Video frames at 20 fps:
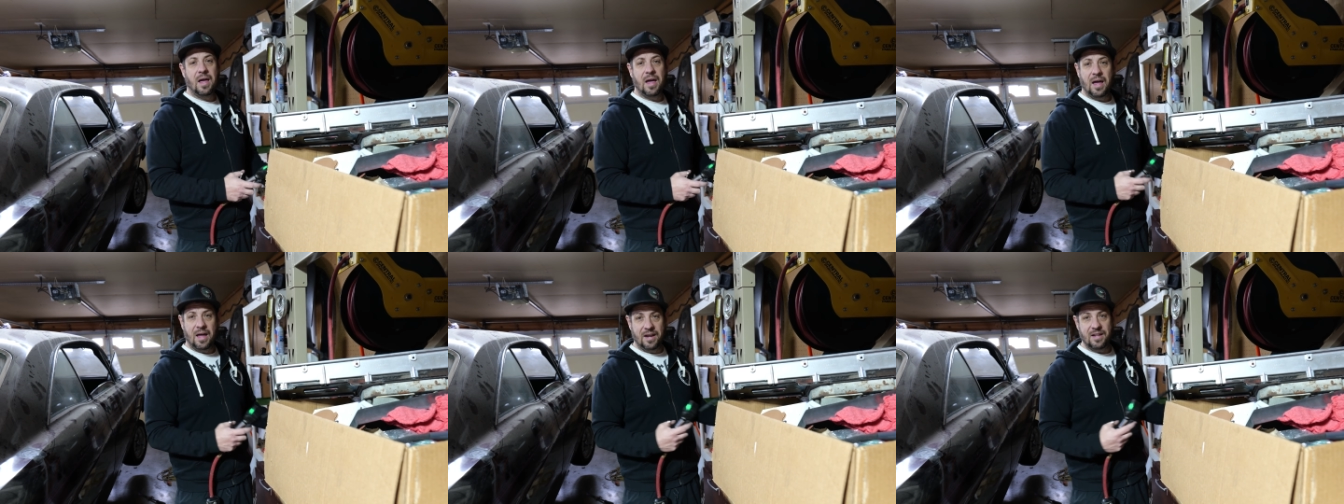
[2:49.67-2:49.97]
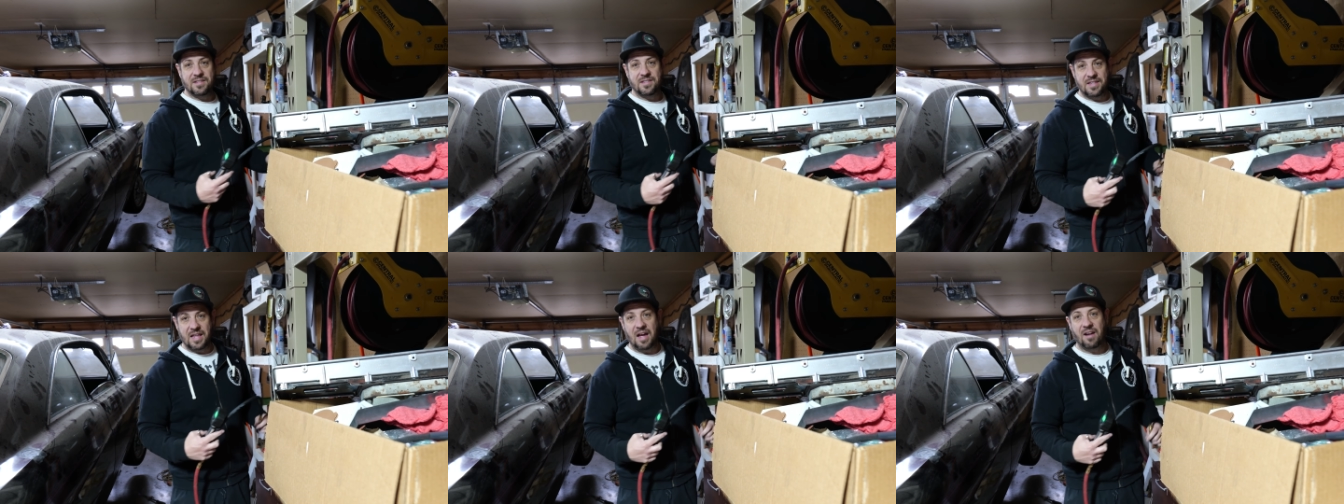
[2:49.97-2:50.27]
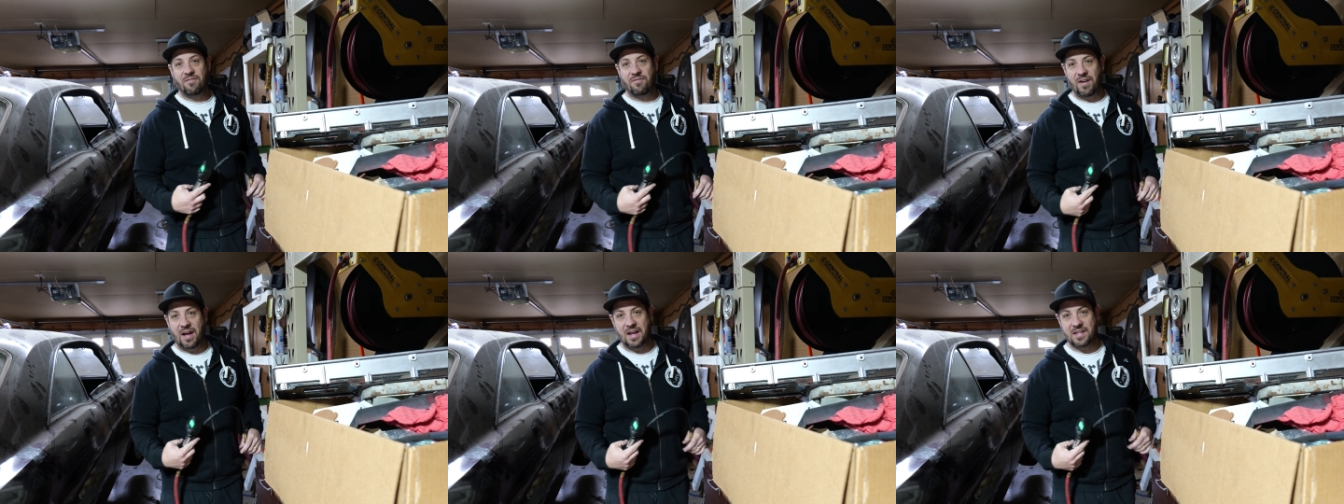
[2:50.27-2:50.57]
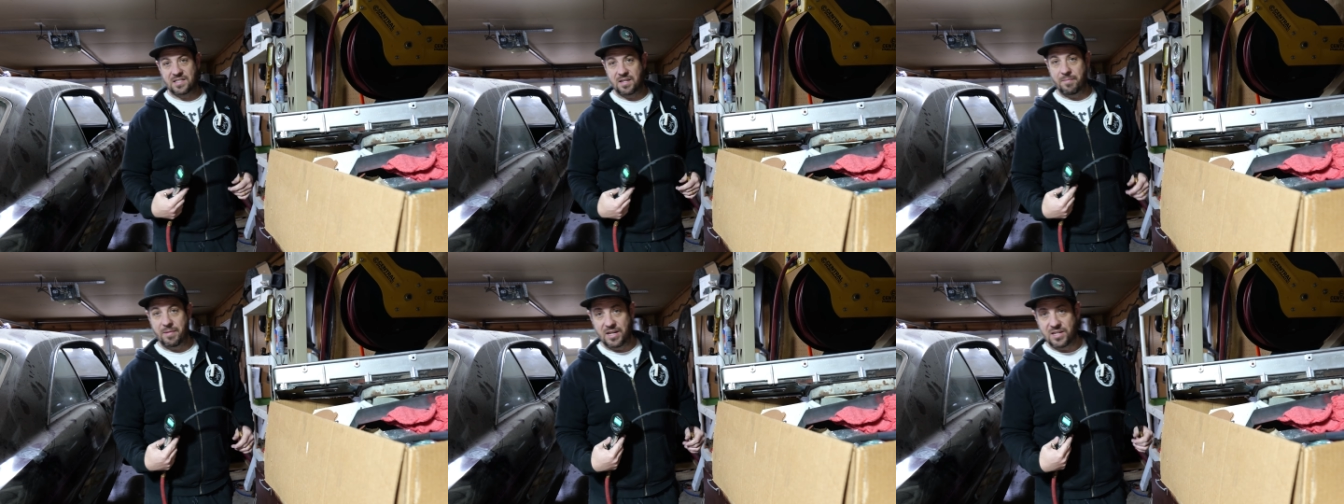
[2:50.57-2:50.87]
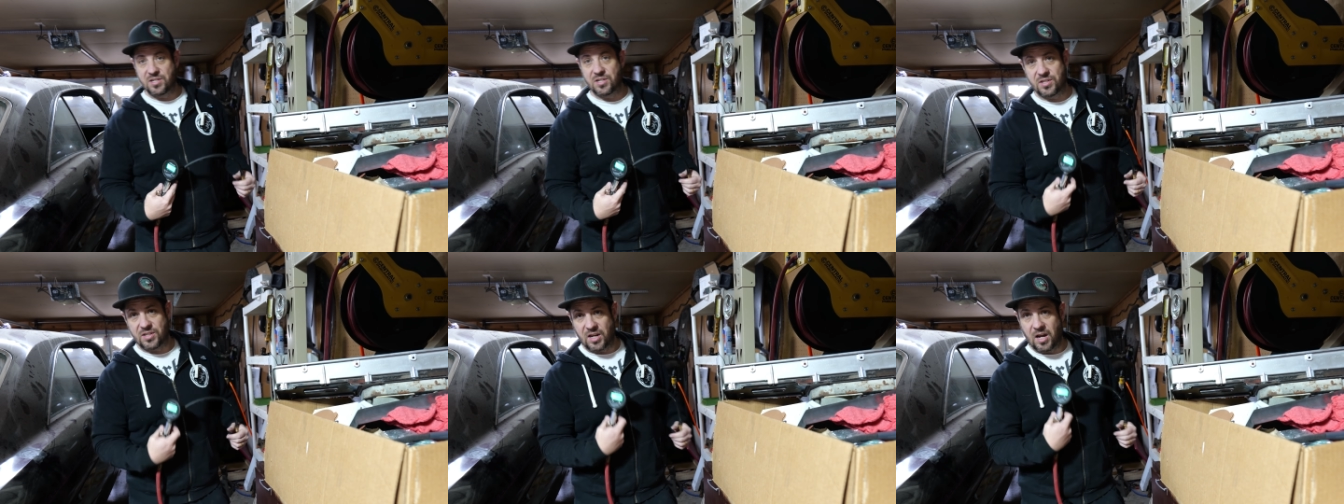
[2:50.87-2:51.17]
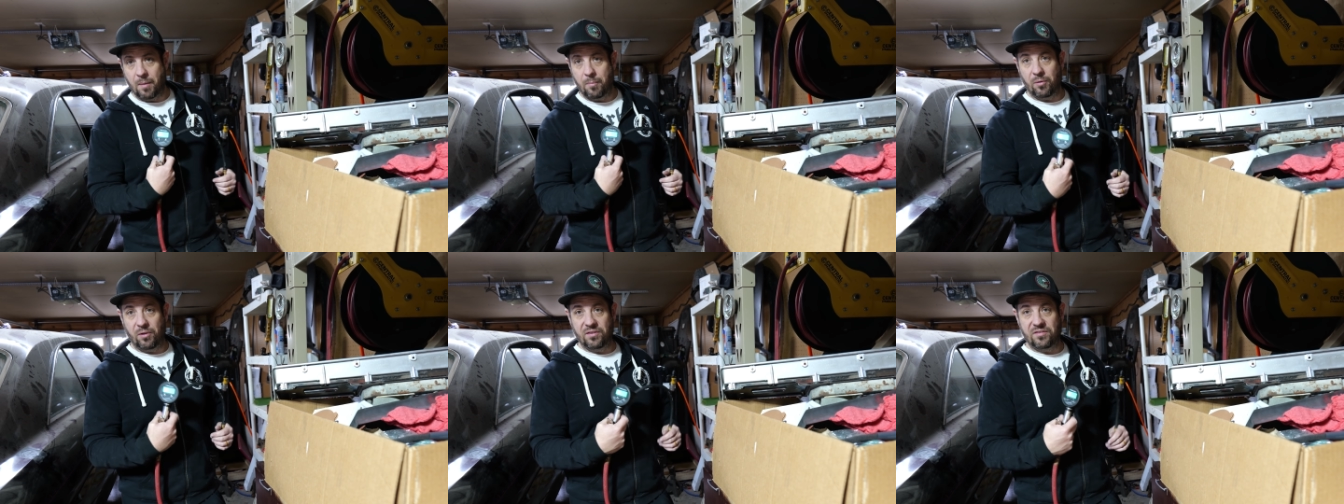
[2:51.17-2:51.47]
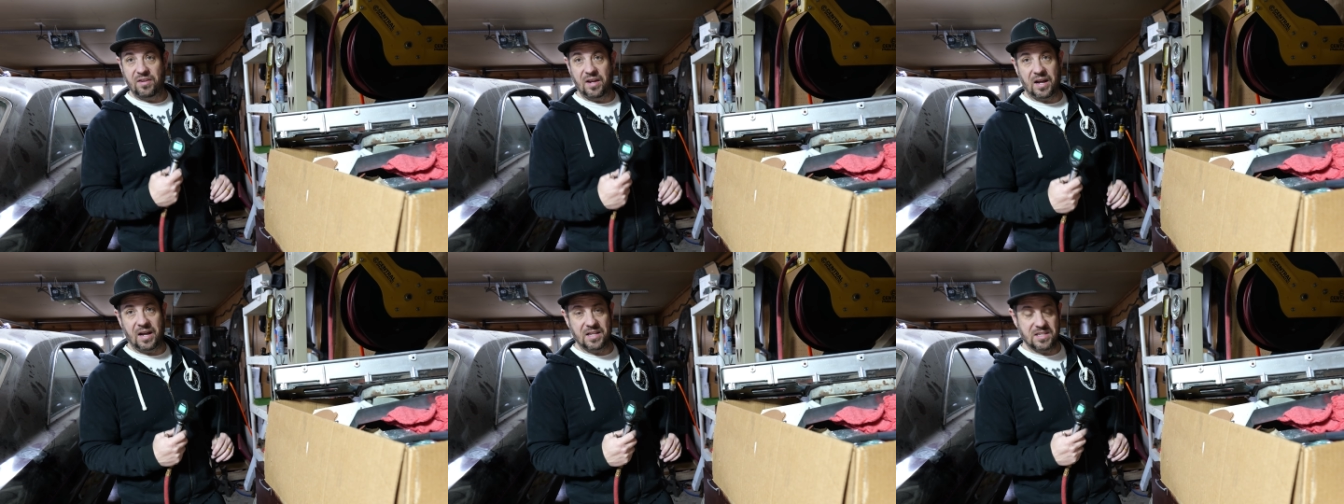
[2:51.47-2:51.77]
And it's that fast. I mean, it's just a couple of
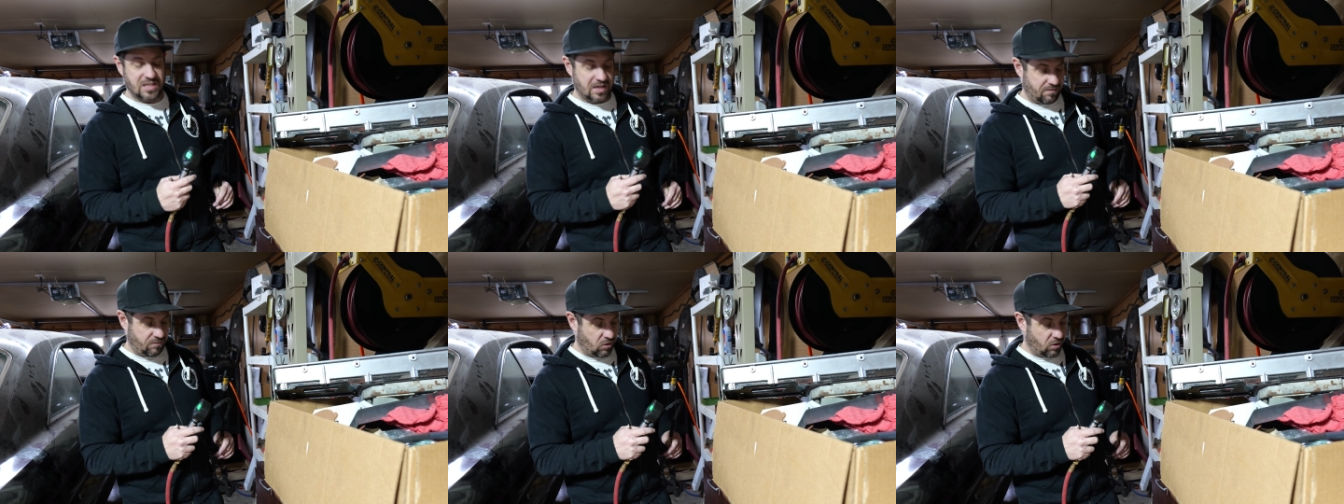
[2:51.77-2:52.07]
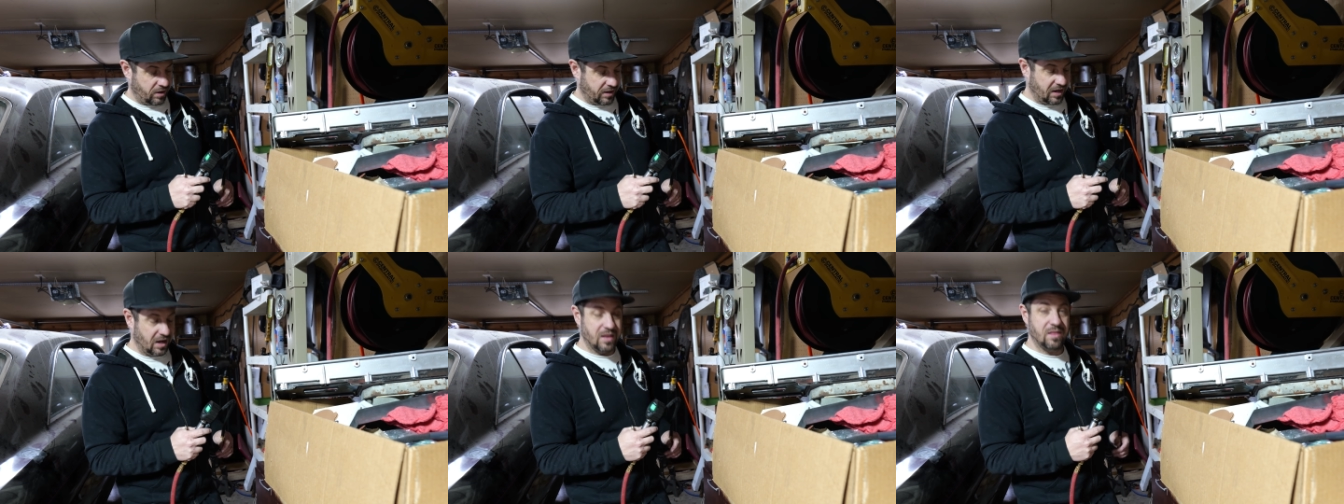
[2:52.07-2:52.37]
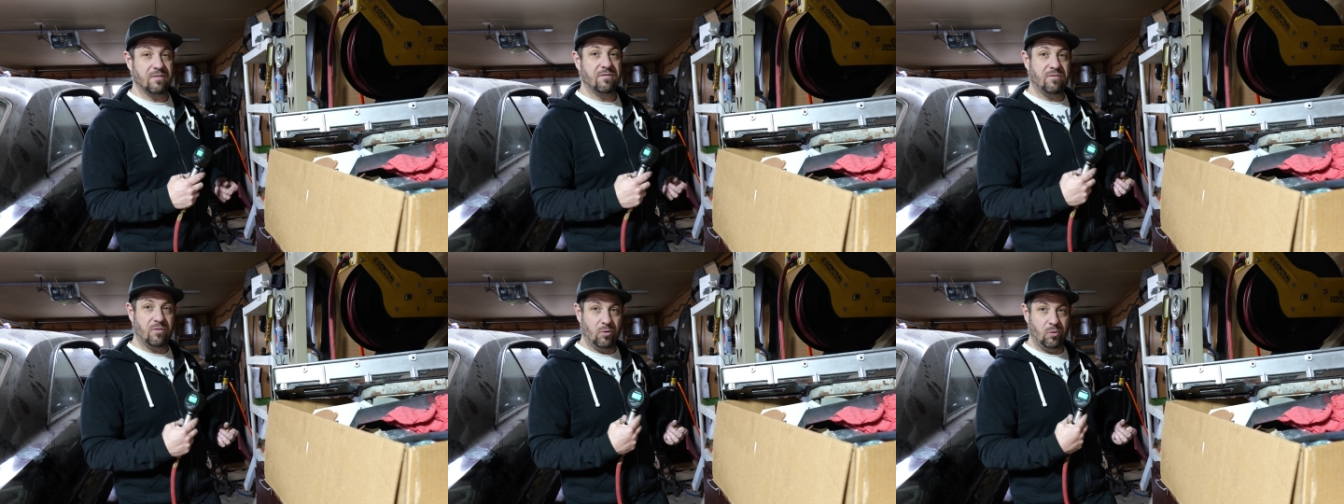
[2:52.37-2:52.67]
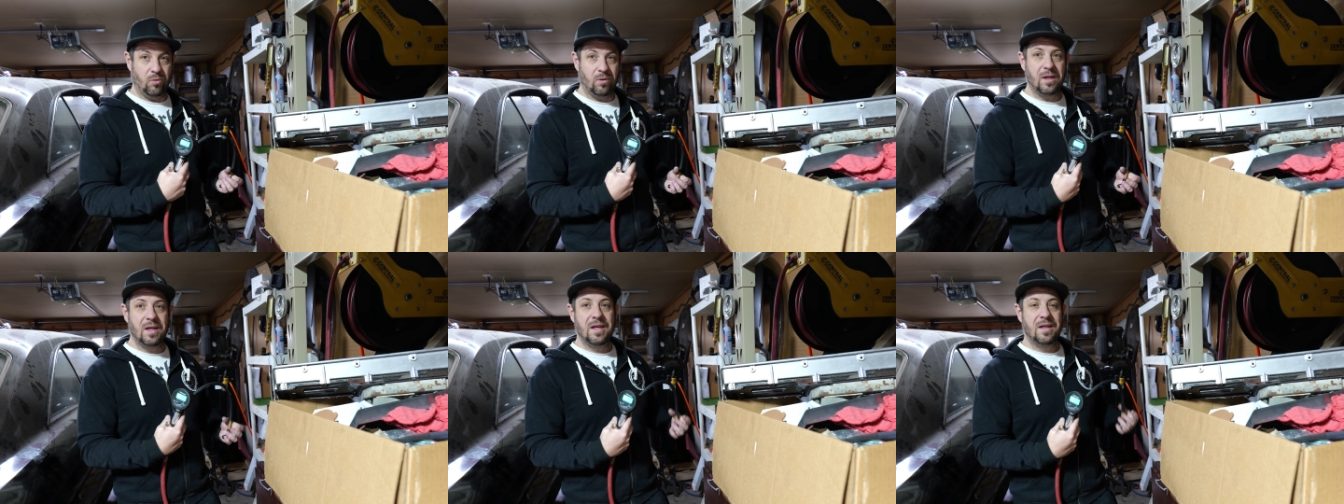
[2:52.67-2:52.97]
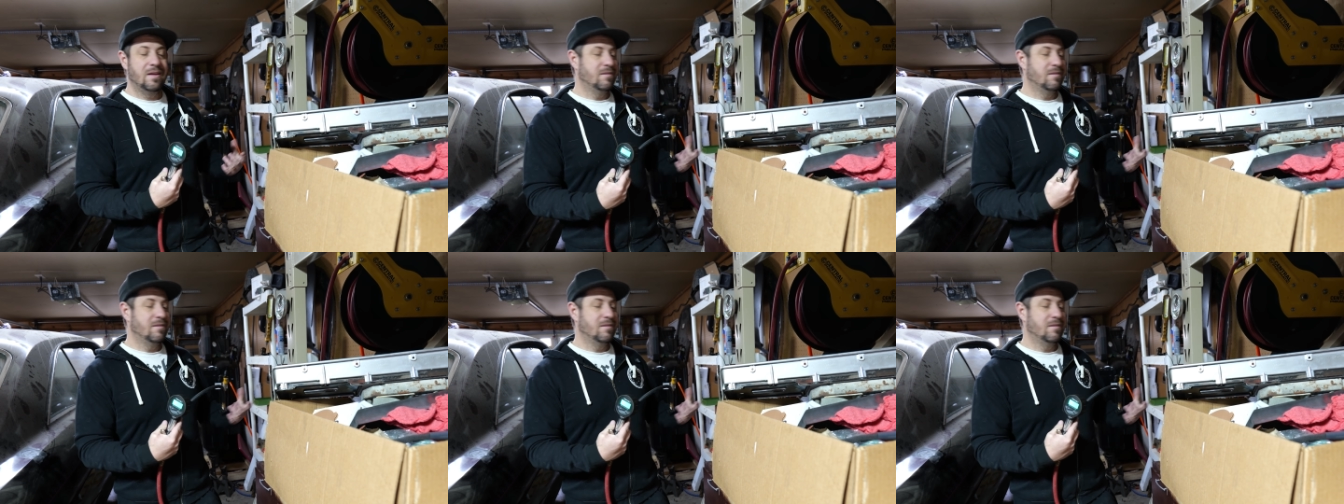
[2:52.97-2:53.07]
seconds and I've already got the full